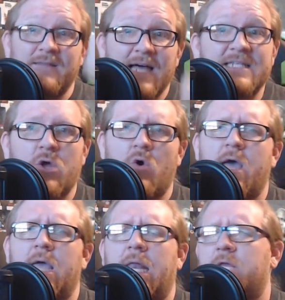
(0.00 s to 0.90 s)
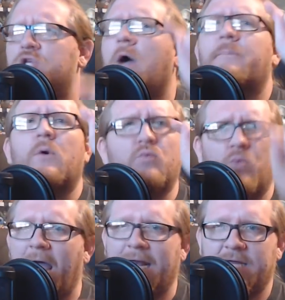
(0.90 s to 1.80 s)
Let's go ahead and jump
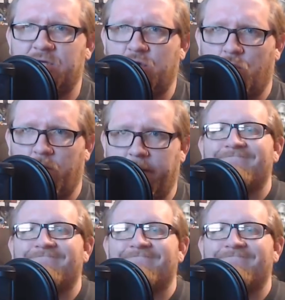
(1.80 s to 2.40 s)
right into it.